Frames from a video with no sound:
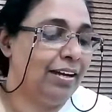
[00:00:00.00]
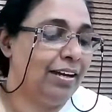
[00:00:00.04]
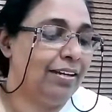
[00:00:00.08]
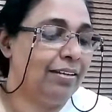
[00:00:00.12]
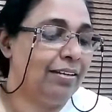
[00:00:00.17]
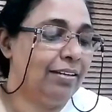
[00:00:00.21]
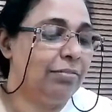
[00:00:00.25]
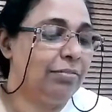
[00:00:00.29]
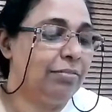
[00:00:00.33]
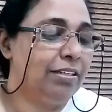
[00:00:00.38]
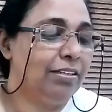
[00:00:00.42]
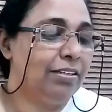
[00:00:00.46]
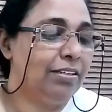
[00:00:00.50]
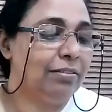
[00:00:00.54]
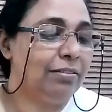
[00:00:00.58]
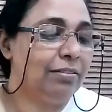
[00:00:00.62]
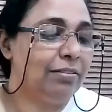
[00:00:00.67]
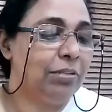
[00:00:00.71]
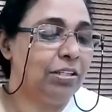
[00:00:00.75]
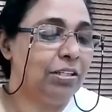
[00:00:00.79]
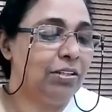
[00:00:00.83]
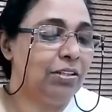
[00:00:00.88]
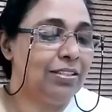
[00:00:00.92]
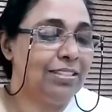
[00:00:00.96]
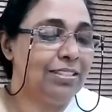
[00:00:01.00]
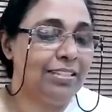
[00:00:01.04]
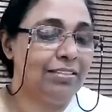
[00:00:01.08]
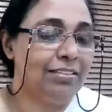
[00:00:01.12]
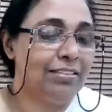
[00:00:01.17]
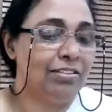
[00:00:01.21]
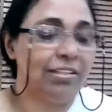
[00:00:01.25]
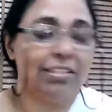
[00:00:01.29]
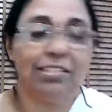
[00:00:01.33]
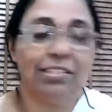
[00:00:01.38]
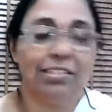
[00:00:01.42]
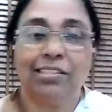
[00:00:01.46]
I'm here because I
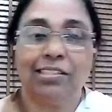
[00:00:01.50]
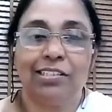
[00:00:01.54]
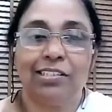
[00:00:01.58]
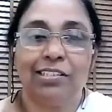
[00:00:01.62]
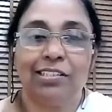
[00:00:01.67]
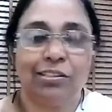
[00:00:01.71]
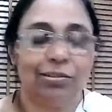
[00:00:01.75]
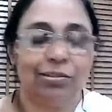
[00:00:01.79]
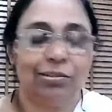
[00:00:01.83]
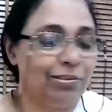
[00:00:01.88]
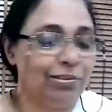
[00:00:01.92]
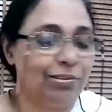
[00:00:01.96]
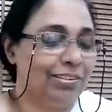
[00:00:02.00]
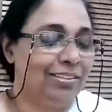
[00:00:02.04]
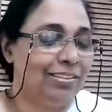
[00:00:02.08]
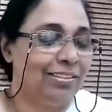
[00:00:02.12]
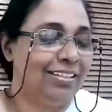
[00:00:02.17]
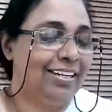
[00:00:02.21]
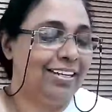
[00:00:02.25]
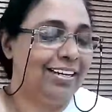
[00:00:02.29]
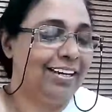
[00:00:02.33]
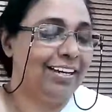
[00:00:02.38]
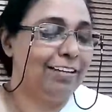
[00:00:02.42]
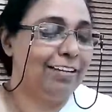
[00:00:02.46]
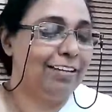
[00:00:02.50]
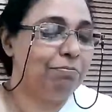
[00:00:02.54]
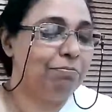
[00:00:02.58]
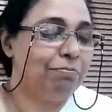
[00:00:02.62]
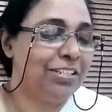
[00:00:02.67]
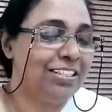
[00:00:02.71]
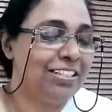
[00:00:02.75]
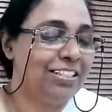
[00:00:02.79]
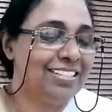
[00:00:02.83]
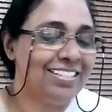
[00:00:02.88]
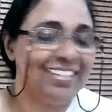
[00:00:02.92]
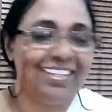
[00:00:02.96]
trust you. Help
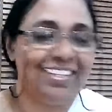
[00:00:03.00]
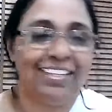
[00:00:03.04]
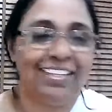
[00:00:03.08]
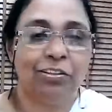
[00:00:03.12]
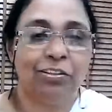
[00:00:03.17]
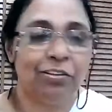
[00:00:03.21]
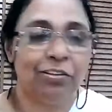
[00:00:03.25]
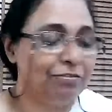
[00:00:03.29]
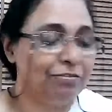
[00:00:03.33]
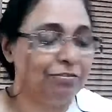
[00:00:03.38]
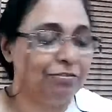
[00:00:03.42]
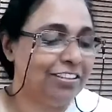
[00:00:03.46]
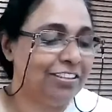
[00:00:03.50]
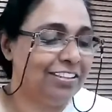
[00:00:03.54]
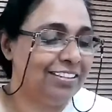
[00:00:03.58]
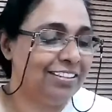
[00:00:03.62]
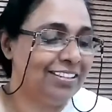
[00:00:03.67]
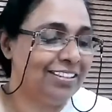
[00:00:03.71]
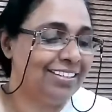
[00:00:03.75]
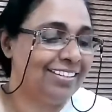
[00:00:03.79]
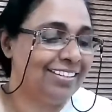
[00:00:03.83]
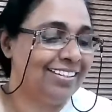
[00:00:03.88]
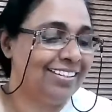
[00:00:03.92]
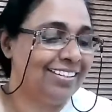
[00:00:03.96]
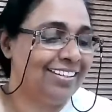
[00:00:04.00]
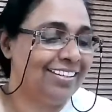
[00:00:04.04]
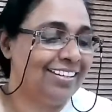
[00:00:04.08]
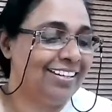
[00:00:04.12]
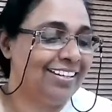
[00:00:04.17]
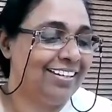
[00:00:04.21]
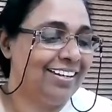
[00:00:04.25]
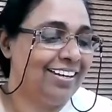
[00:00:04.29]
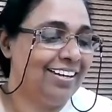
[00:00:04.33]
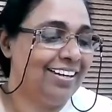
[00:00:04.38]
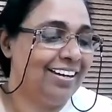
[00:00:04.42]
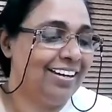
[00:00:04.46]
me stay confident.
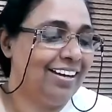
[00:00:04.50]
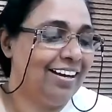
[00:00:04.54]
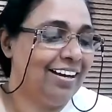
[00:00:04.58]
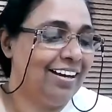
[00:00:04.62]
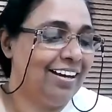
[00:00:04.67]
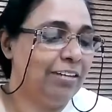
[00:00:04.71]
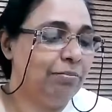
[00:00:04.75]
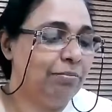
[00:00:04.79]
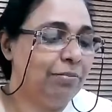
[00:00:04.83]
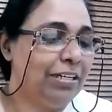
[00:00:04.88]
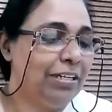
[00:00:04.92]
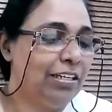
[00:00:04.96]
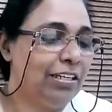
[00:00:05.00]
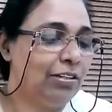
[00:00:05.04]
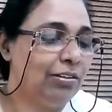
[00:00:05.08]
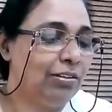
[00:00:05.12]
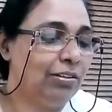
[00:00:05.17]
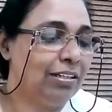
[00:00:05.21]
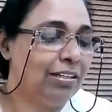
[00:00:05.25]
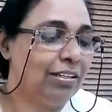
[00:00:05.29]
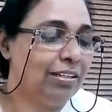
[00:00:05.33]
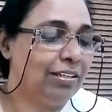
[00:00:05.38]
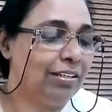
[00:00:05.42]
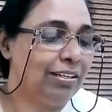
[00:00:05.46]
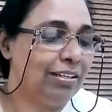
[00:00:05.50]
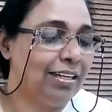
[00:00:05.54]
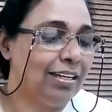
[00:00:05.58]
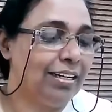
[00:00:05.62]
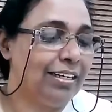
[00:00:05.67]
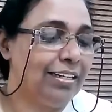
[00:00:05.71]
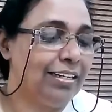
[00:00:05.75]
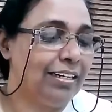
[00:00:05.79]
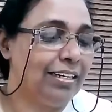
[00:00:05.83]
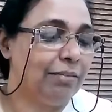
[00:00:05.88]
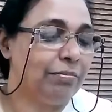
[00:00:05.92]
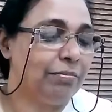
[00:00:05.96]
I may look
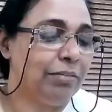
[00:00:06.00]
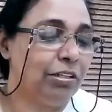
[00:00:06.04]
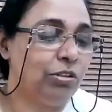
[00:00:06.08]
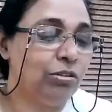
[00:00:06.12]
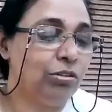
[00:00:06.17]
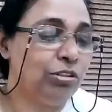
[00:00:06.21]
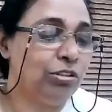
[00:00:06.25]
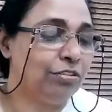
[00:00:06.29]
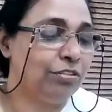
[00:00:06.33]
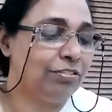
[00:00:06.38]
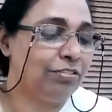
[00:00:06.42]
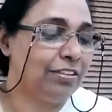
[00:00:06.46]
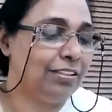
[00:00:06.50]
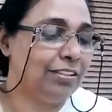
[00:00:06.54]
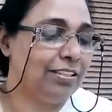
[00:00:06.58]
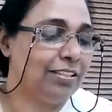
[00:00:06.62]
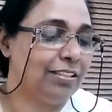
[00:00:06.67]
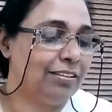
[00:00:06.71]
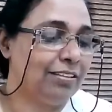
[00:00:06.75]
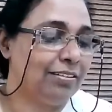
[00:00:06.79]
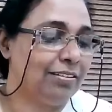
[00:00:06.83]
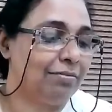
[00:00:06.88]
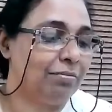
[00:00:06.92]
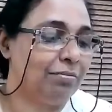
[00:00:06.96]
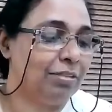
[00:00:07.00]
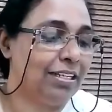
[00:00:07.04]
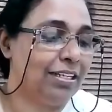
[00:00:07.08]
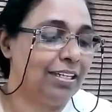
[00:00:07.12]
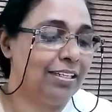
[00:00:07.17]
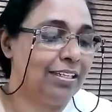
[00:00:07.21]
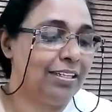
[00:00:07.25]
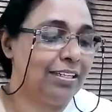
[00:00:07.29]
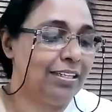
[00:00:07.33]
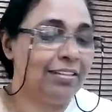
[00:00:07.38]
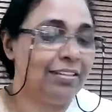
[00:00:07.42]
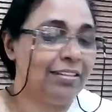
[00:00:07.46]
like I'm out of it, but I
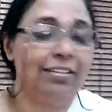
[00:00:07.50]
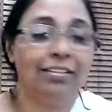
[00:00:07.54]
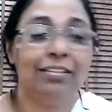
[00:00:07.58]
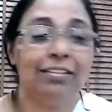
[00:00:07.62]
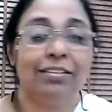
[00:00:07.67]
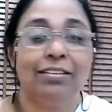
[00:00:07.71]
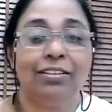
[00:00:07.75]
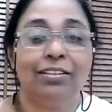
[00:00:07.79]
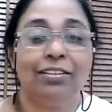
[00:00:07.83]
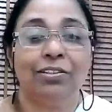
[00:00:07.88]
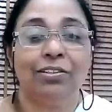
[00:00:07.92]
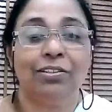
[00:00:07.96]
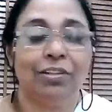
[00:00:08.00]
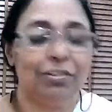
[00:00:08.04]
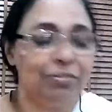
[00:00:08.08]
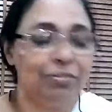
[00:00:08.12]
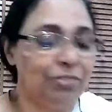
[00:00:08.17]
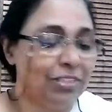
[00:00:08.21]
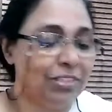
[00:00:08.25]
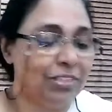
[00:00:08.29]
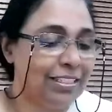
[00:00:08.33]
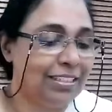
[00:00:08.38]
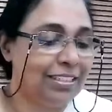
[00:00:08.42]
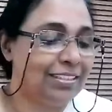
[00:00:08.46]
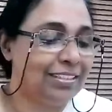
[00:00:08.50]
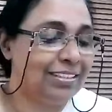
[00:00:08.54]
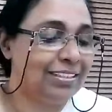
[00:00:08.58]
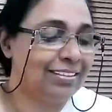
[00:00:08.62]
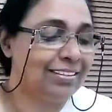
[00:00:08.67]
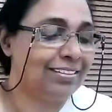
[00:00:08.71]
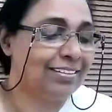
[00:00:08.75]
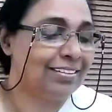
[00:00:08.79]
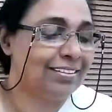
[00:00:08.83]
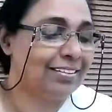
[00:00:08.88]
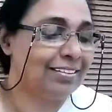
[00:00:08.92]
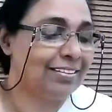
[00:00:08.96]
can hear your
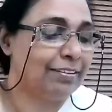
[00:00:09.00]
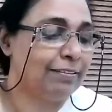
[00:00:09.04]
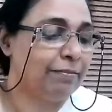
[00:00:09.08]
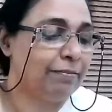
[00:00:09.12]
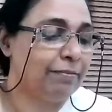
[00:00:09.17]
conversations.